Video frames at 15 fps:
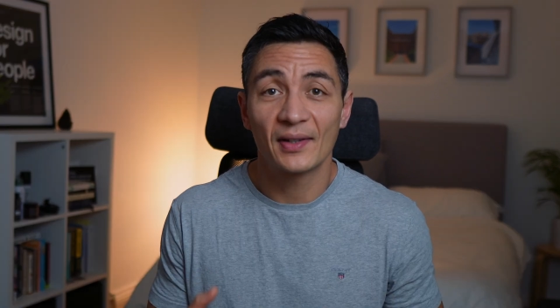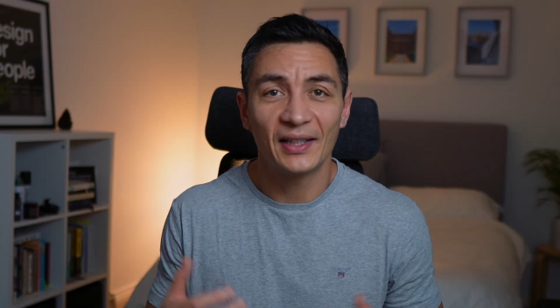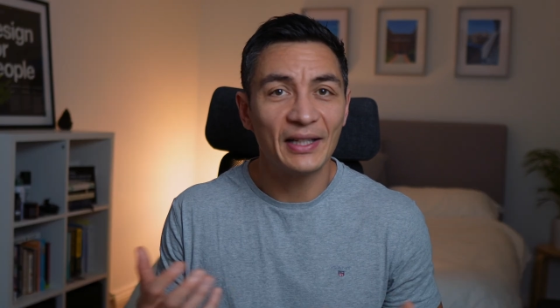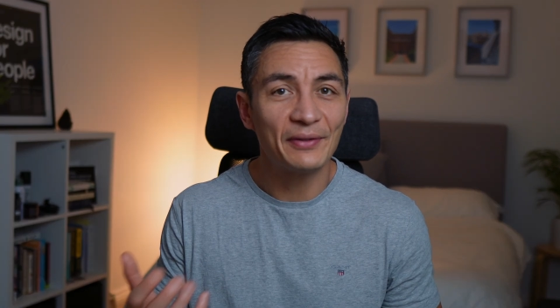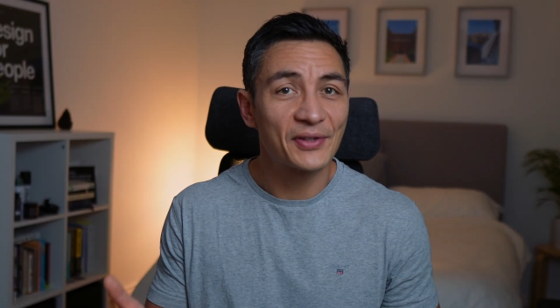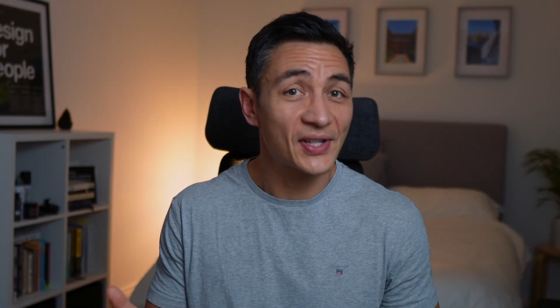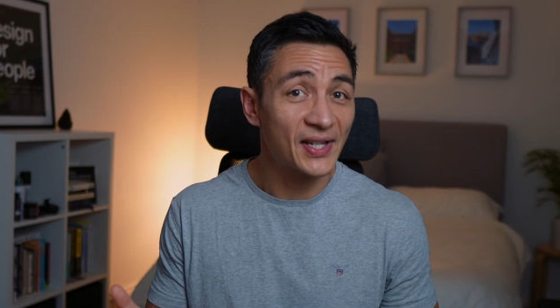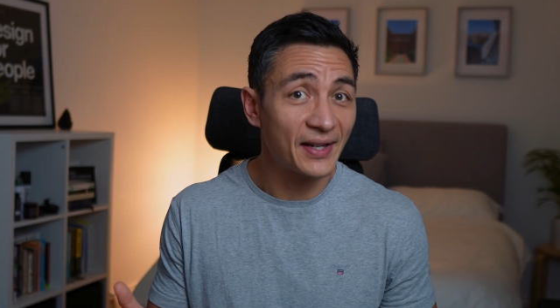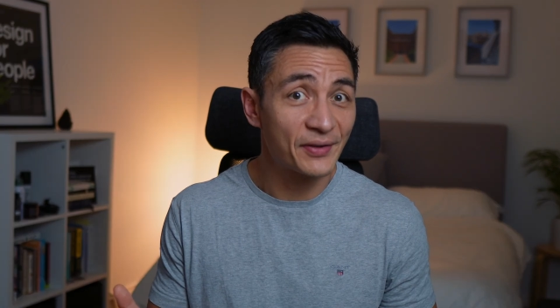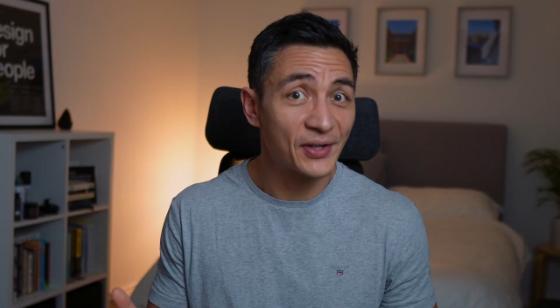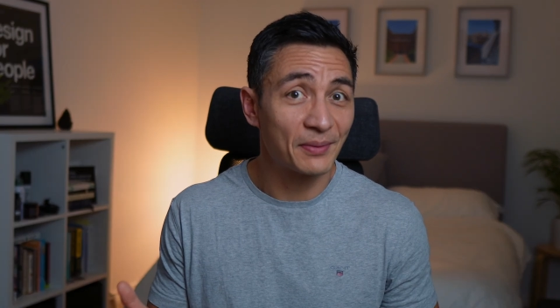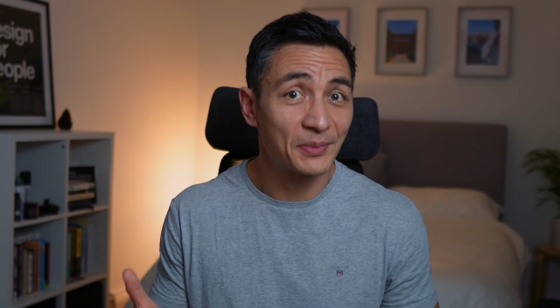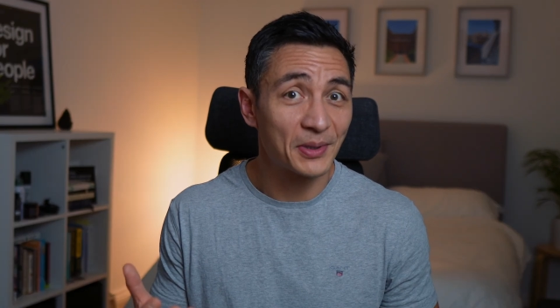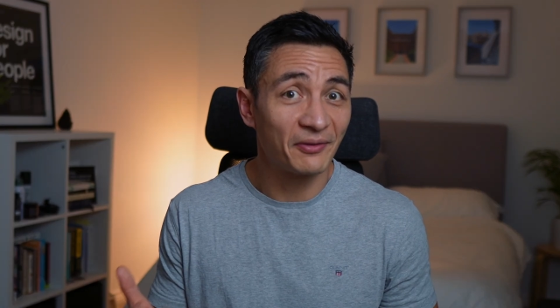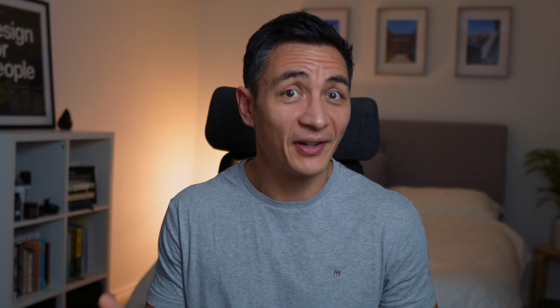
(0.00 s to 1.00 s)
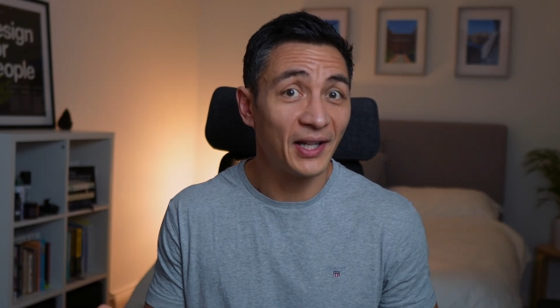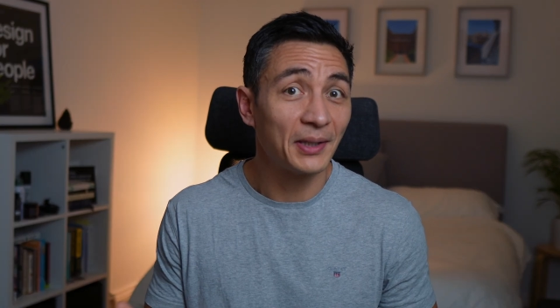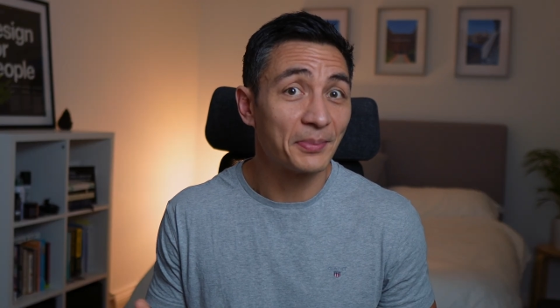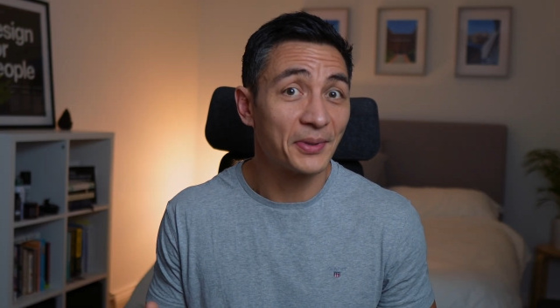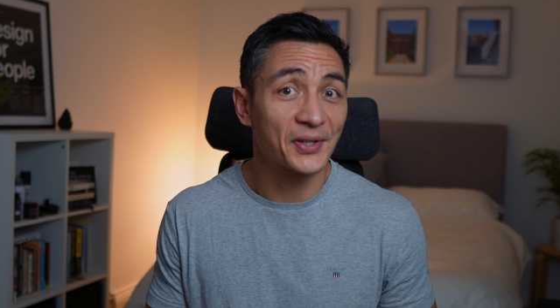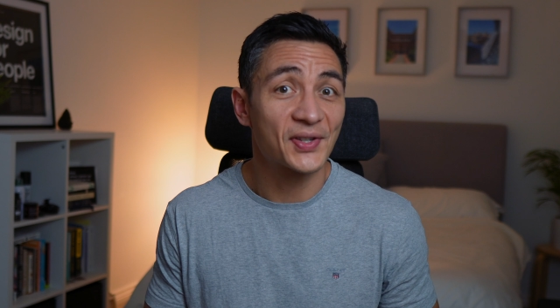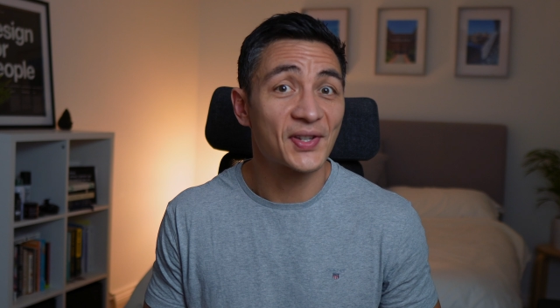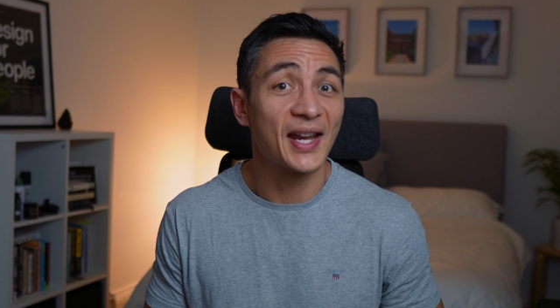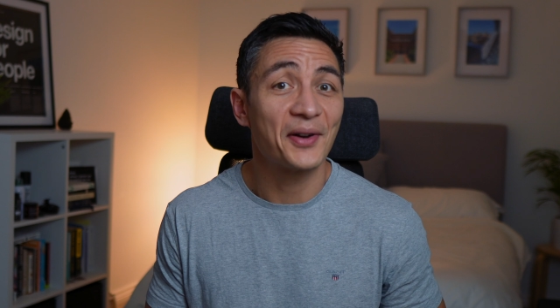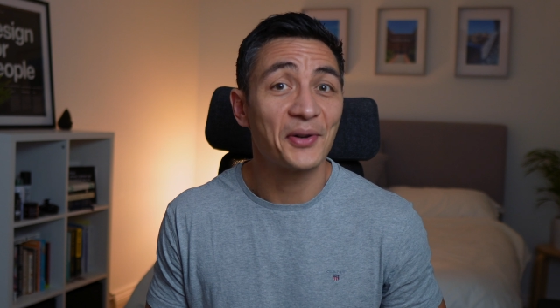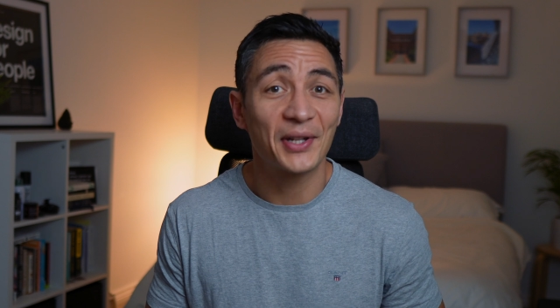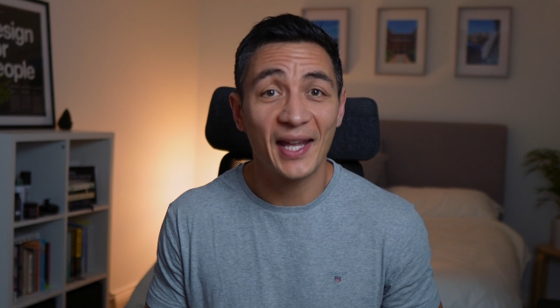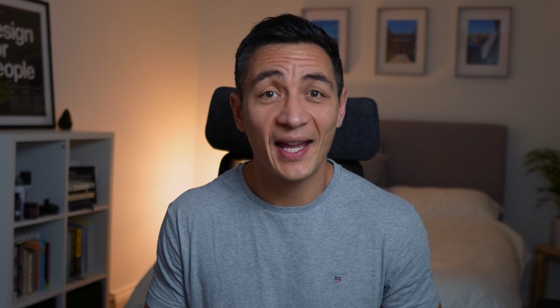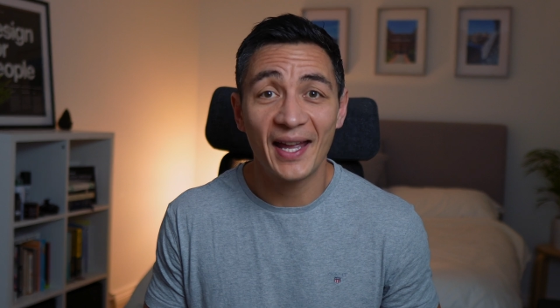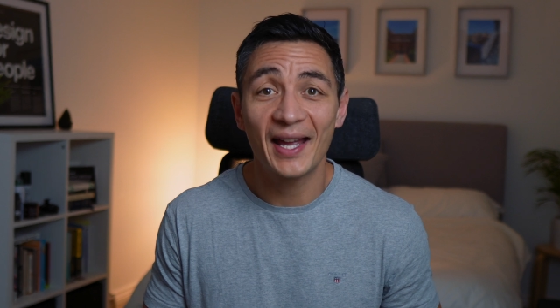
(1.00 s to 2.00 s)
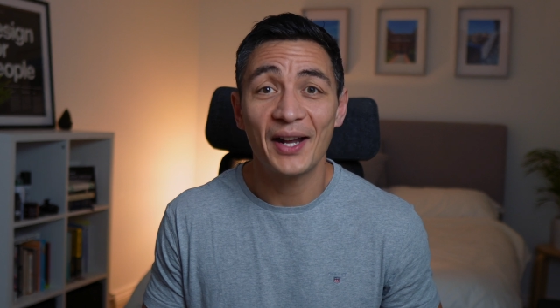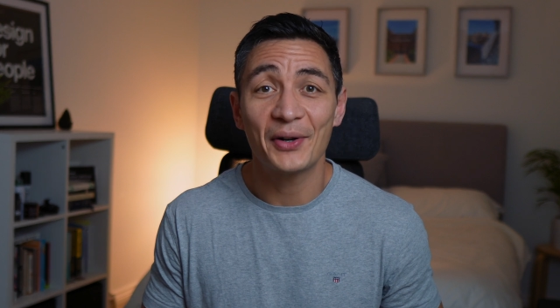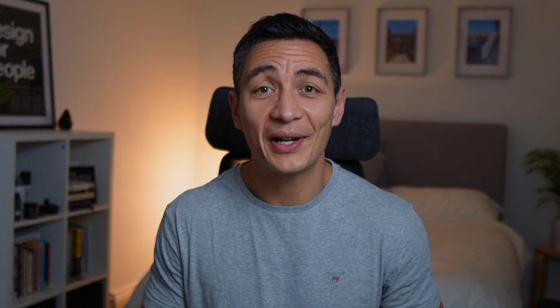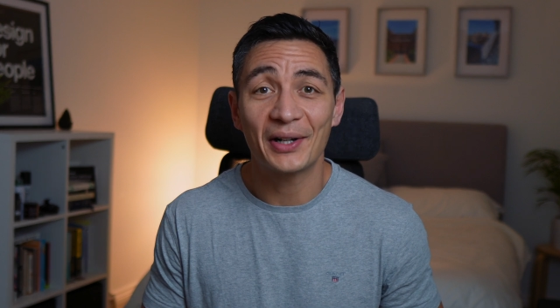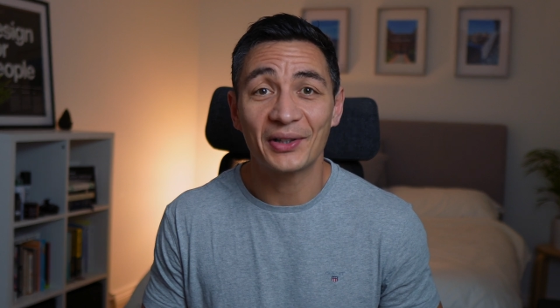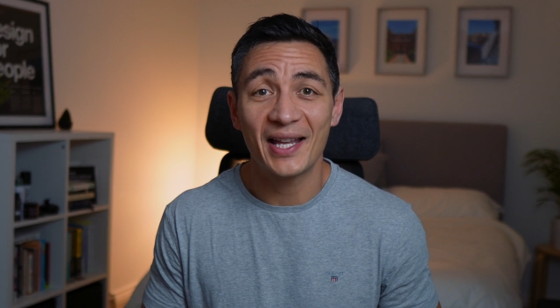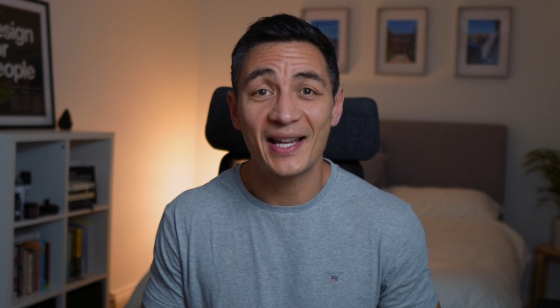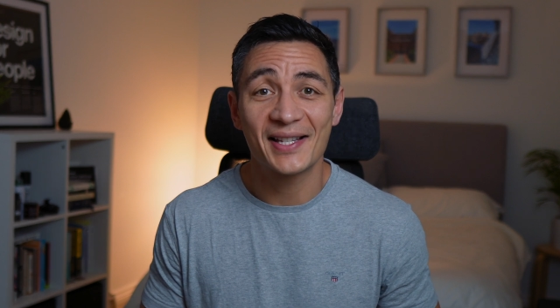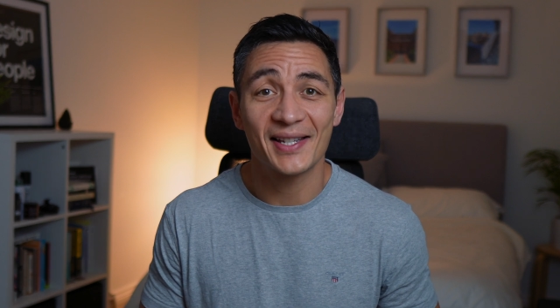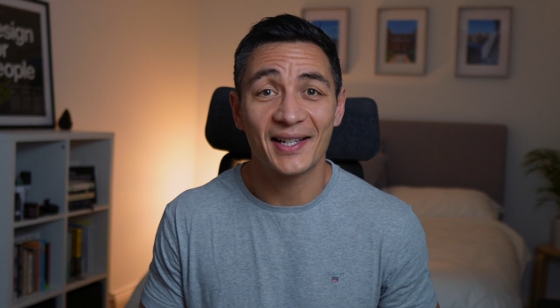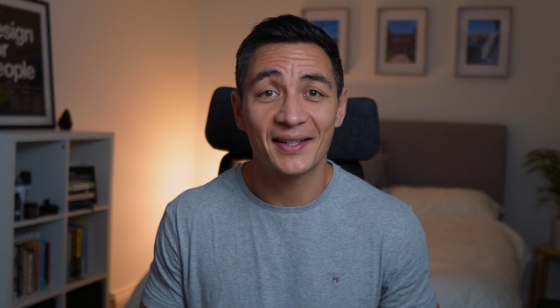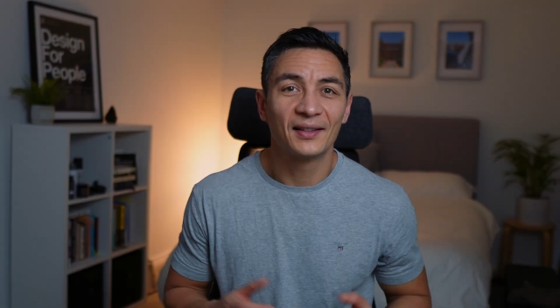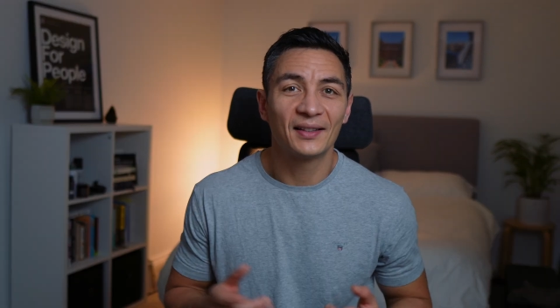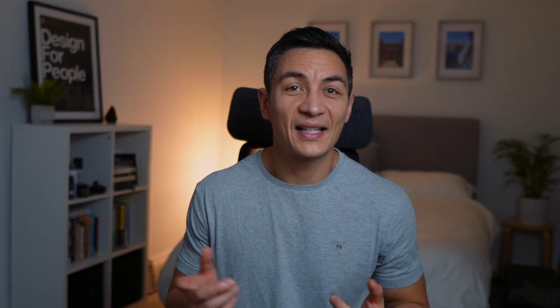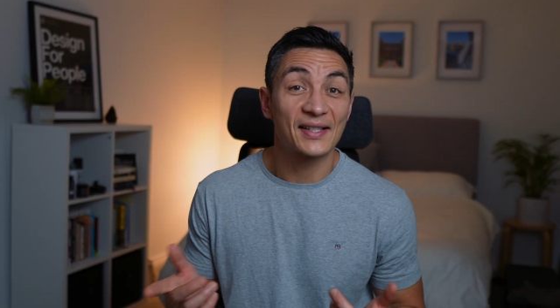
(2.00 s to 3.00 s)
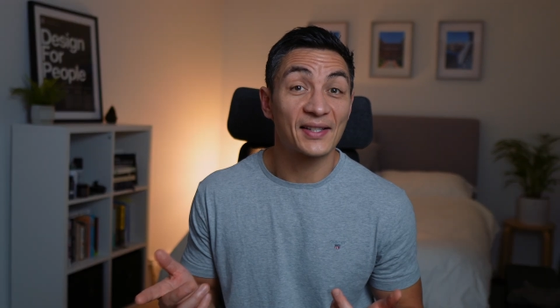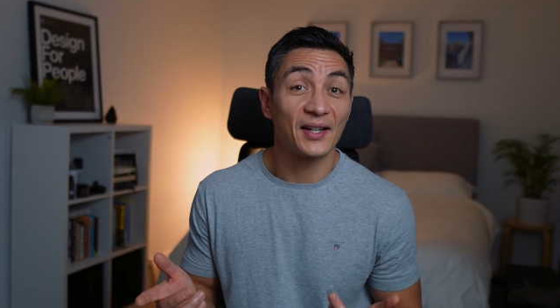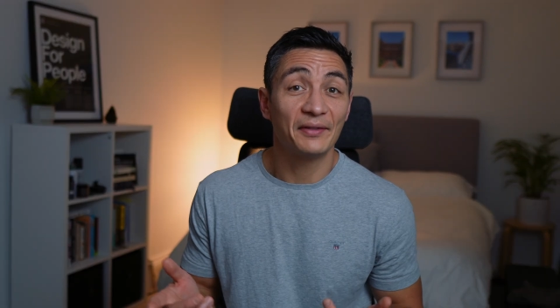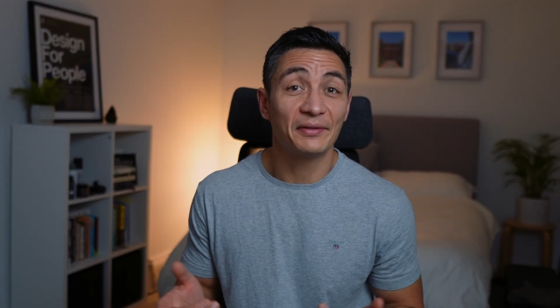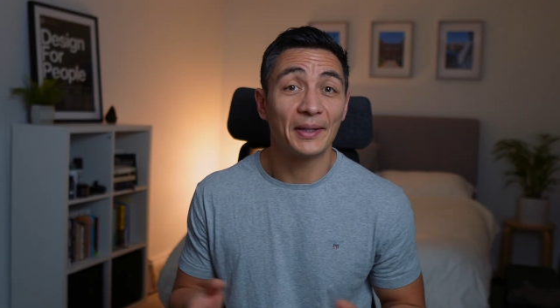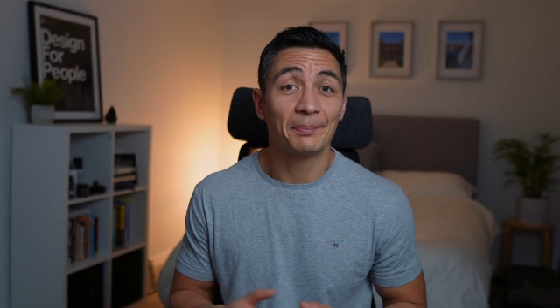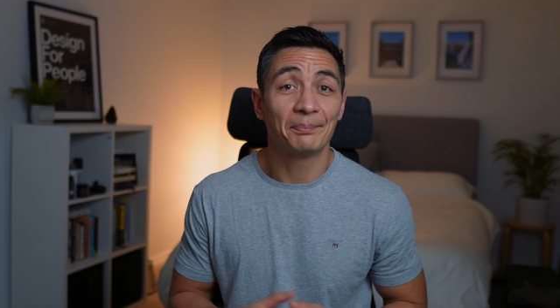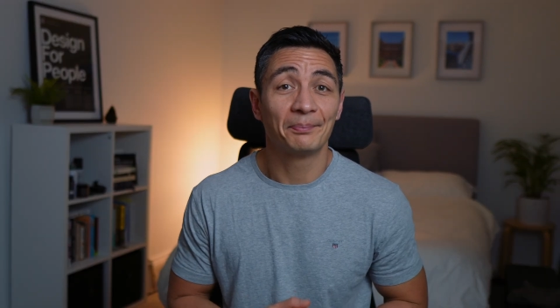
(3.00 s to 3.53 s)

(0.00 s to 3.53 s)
and even save some developers tearing their hair out later. Let's dive in.